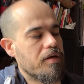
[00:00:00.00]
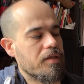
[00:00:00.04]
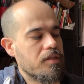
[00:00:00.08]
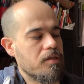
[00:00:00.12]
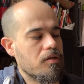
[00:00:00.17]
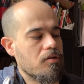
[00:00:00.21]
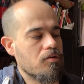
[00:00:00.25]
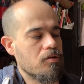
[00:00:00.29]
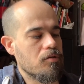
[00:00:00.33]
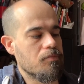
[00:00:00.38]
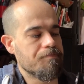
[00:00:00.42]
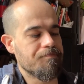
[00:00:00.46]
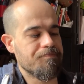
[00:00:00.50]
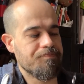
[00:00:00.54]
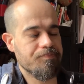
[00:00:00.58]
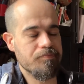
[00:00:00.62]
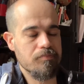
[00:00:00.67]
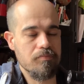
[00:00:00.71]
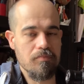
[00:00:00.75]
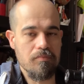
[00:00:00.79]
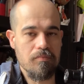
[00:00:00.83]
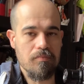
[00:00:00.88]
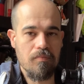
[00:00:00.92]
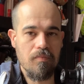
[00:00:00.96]
reticle.
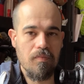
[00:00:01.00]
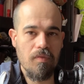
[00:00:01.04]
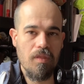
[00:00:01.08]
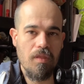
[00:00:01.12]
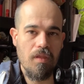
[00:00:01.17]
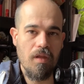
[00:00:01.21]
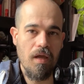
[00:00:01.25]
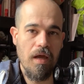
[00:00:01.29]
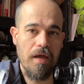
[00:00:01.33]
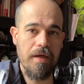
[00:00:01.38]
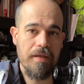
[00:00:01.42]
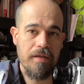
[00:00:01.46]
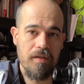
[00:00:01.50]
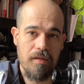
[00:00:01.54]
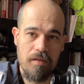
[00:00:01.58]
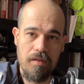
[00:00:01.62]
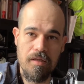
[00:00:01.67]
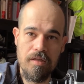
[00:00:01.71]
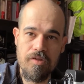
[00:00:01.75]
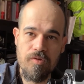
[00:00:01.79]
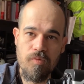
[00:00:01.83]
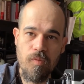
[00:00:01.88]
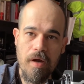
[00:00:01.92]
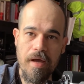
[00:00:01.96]
And in
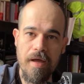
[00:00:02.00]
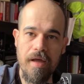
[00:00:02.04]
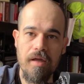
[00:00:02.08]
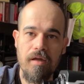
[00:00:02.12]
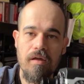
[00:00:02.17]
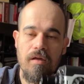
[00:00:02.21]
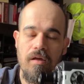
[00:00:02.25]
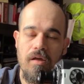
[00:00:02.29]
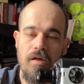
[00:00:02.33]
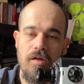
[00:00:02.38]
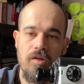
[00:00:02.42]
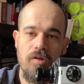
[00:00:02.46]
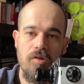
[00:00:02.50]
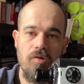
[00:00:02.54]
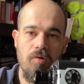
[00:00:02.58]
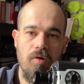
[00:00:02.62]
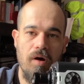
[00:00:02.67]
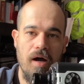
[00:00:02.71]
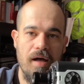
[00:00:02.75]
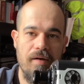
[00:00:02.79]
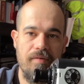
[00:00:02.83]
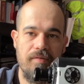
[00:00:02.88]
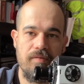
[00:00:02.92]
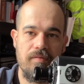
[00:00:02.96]
this way, you
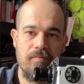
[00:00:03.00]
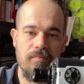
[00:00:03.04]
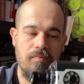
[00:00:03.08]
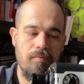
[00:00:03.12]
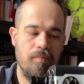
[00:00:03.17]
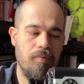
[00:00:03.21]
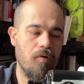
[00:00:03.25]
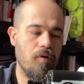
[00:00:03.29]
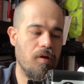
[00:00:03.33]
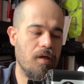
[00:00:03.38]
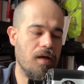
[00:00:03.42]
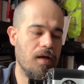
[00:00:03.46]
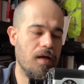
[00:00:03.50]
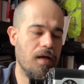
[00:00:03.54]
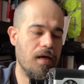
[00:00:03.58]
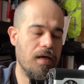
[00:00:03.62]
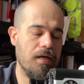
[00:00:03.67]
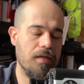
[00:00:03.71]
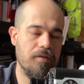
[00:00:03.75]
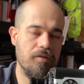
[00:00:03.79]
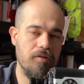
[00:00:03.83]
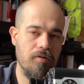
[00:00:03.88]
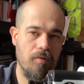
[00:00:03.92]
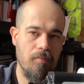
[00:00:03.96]
have polar
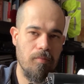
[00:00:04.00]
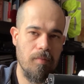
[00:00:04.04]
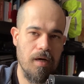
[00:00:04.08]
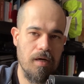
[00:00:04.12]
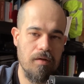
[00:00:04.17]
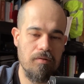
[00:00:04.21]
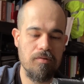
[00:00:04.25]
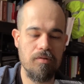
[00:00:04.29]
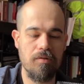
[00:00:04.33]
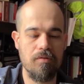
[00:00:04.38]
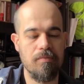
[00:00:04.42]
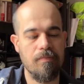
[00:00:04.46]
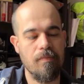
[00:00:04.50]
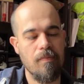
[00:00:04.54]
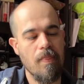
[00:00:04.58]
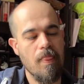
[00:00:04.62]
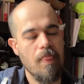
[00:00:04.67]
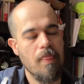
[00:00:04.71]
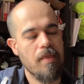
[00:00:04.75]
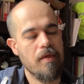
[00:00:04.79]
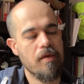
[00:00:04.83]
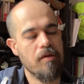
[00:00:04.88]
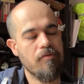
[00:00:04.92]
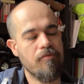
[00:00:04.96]
aligned your mount.
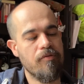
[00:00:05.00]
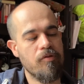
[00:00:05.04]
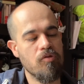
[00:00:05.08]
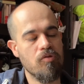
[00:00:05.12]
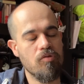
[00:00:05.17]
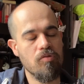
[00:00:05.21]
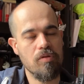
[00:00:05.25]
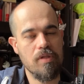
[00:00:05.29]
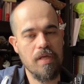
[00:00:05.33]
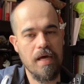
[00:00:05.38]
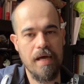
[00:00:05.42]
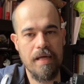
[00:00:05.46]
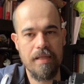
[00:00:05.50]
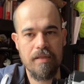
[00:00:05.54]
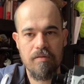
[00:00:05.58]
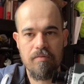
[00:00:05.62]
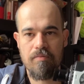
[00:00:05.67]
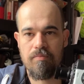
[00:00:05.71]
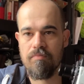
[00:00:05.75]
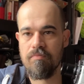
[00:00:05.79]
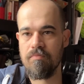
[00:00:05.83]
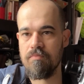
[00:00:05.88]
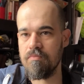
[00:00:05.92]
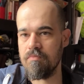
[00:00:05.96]
If you do
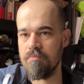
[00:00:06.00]
that